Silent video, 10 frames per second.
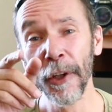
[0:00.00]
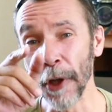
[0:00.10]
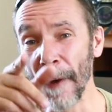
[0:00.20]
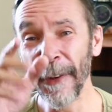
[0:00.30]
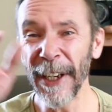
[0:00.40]

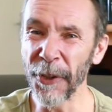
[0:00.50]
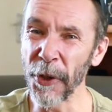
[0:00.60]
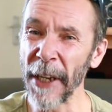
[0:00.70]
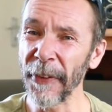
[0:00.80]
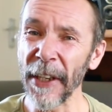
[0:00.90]
Don't forget to
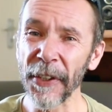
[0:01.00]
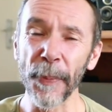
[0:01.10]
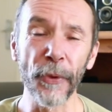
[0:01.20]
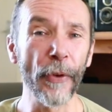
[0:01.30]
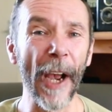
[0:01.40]
hit that
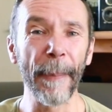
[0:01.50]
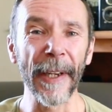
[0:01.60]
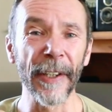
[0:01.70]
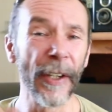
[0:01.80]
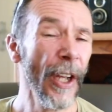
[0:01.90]
subscribe
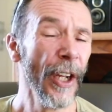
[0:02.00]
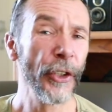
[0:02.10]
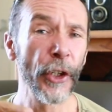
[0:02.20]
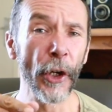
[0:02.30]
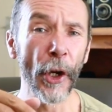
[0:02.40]
button,
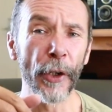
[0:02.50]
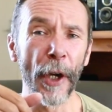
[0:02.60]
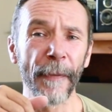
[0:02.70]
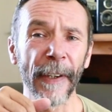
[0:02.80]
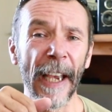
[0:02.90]
turn on
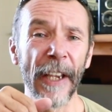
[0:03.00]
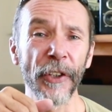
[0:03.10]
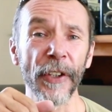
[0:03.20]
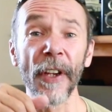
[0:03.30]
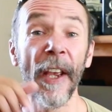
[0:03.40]

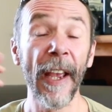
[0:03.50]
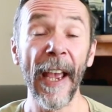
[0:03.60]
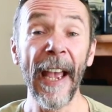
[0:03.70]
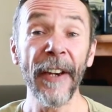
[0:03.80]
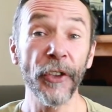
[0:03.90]
notifications,
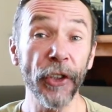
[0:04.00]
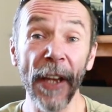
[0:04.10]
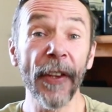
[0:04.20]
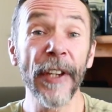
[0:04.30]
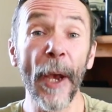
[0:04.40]
and
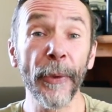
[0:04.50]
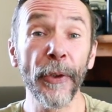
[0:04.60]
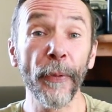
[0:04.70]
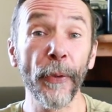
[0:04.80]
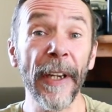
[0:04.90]
share this out with
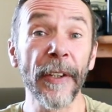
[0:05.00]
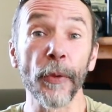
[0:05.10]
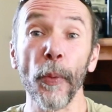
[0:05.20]
your friends.